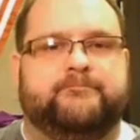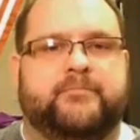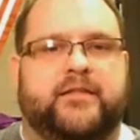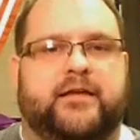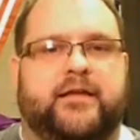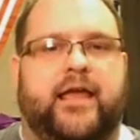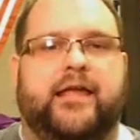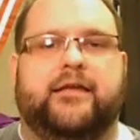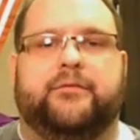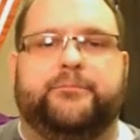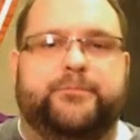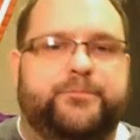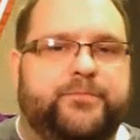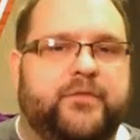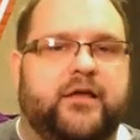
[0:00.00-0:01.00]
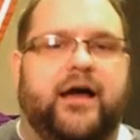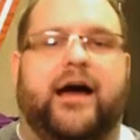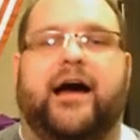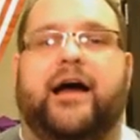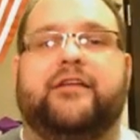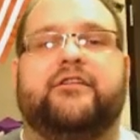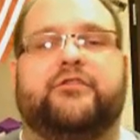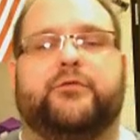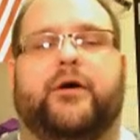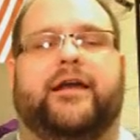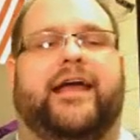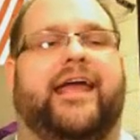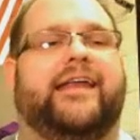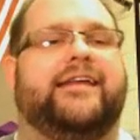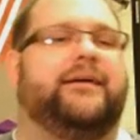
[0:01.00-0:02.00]
Okay, I just want
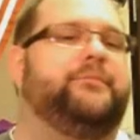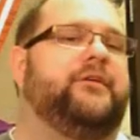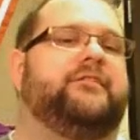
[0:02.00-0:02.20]
to end up this